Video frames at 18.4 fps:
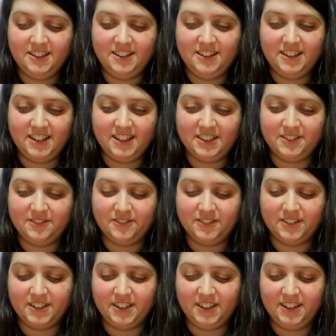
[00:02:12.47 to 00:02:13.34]
That's
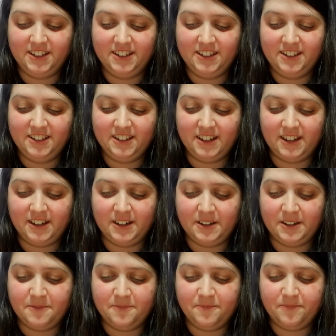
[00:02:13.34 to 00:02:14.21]
funny.
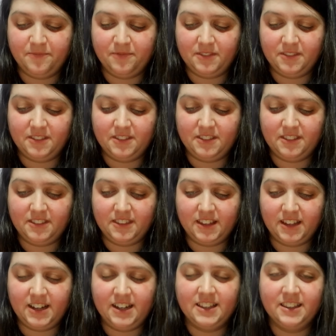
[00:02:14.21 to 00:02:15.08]
Um,
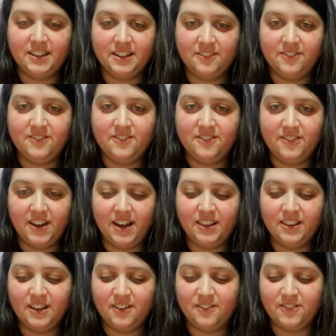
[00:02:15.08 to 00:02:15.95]
I love I
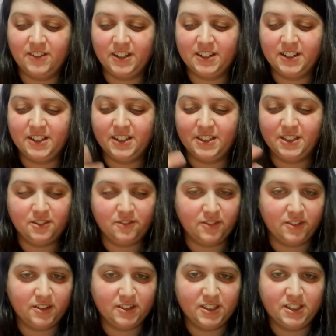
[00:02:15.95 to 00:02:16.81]
love a good
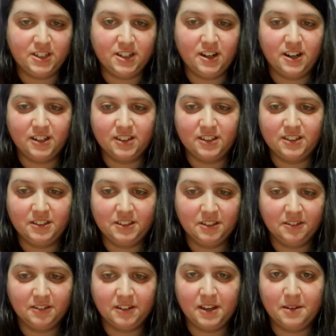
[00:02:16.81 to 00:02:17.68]
introverted dog.
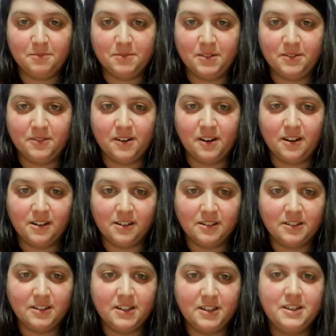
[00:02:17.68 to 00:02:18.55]
Don't get me
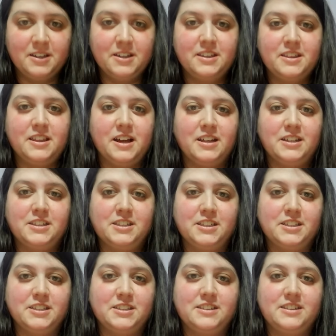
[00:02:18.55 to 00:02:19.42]
wrong. That's
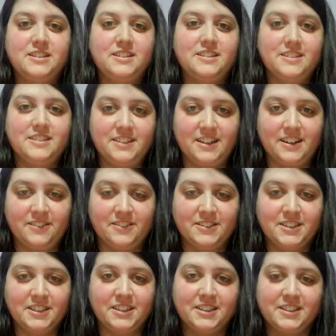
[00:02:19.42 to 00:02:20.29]
just, that
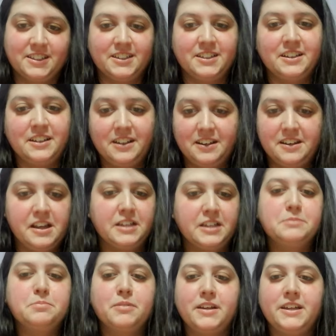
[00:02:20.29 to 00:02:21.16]
was a good,
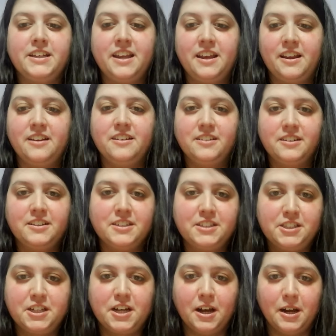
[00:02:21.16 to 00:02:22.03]
nice play date.
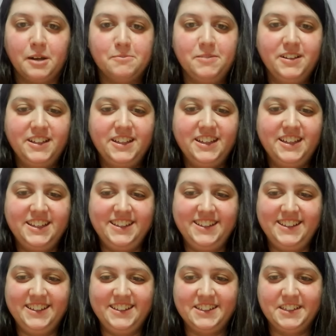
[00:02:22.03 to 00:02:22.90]
Good job.
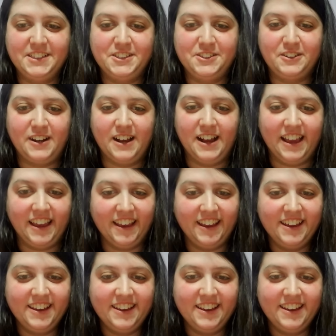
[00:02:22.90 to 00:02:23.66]
Good try.